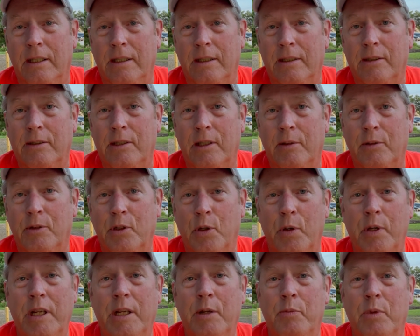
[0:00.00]
So
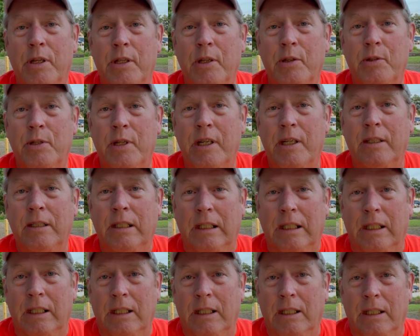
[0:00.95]
join in with us there.
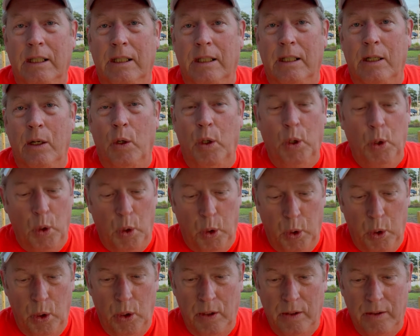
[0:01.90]
Whew,
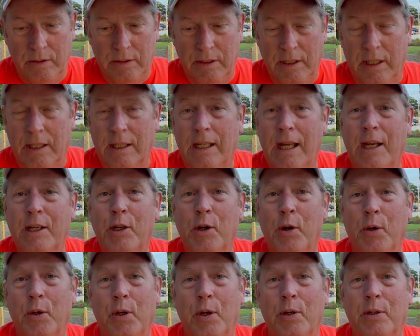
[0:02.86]
got a lot
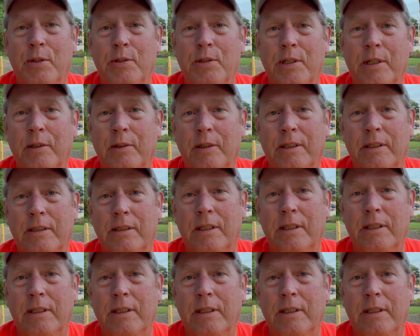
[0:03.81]
going on, so